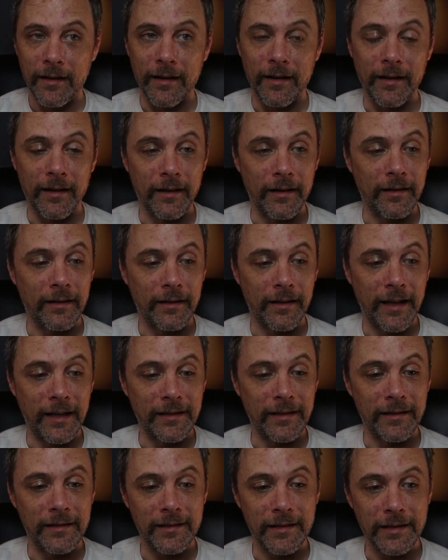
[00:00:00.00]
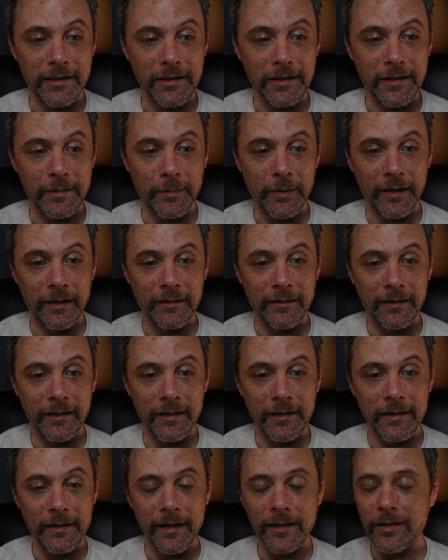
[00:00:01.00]
And it's just been,
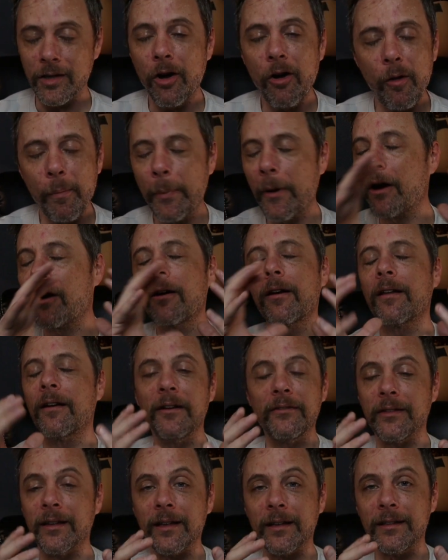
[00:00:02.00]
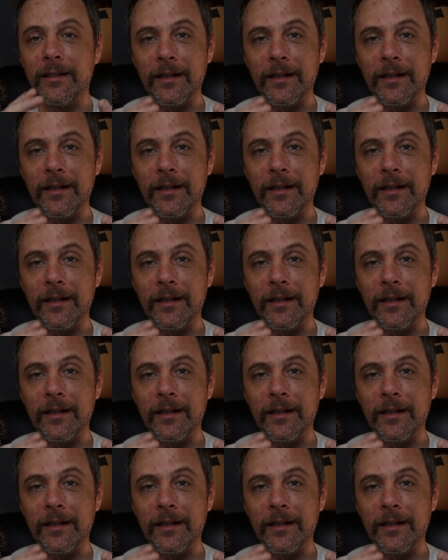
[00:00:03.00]
it's all part of it,